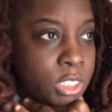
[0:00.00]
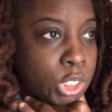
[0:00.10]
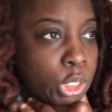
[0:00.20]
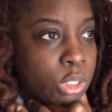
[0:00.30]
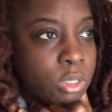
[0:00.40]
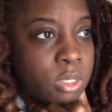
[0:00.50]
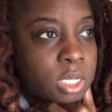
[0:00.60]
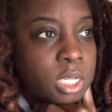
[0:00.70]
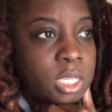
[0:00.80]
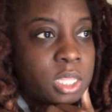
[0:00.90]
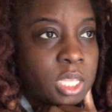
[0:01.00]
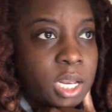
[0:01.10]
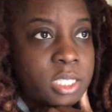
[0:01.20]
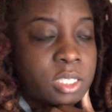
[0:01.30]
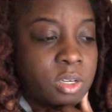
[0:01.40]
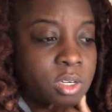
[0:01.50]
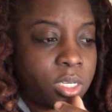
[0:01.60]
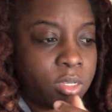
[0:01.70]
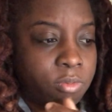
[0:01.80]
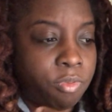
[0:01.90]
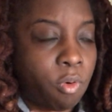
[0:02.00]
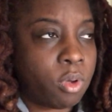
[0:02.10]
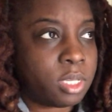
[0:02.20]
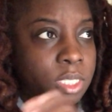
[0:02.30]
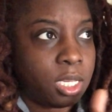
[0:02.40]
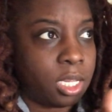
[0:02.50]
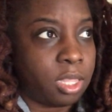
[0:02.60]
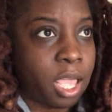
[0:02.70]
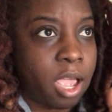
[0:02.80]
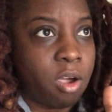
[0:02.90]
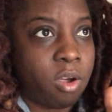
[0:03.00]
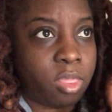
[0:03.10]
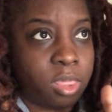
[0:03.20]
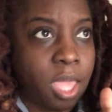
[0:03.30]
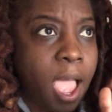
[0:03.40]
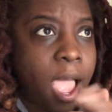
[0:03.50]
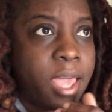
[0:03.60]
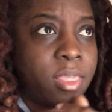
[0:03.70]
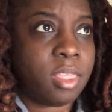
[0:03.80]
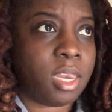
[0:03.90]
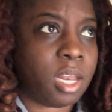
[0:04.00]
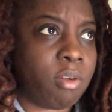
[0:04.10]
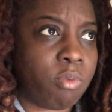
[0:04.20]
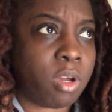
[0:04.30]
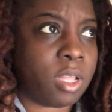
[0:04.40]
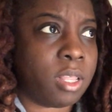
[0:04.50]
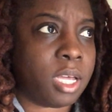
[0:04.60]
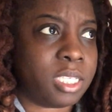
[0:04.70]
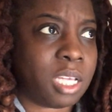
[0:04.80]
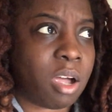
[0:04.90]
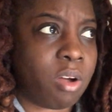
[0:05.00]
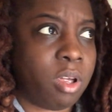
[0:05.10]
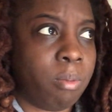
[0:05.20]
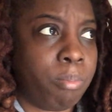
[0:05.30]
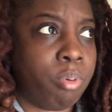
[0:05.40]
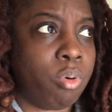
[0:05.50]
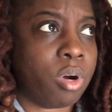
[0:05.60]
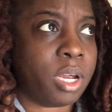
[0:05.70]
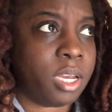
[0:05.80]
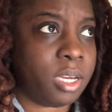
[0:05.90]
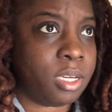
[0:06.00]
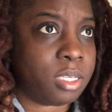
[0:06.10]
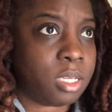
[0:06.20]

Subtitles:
So then I started focusing that on that. And then I realized how important